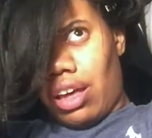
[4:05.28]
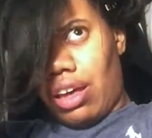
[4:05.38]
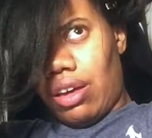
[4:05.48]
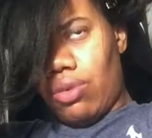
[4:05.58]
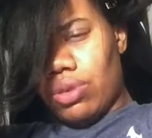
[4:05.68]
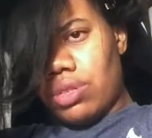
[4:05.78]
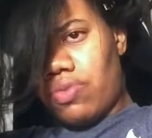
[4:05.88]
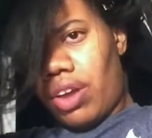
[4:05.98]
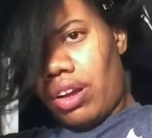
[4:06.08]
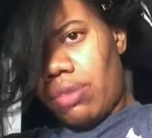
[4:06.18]
I was
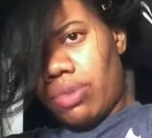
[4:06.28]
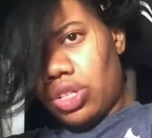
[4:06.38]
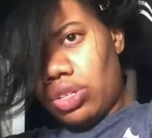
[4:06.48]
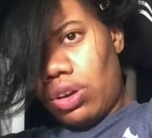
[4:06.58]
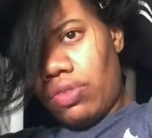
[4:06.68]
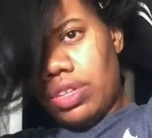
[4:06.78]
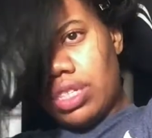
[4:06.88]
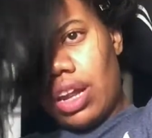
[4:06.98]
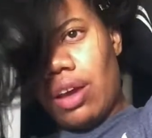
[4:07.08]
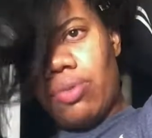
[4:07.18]
very much nervous
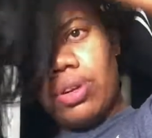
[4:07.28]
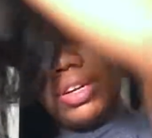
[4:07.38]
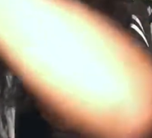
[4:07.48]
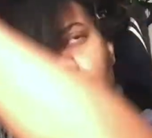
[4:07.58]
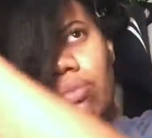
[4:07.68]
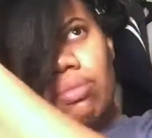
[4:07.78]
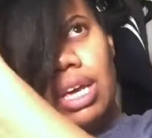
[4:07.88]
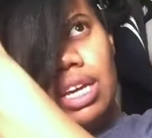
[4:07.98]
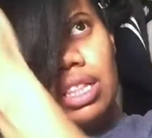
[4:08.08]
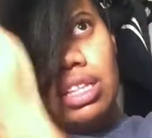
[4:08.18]
that I would not
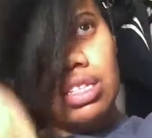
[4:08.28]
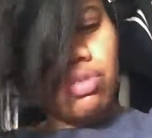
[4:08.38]
make it this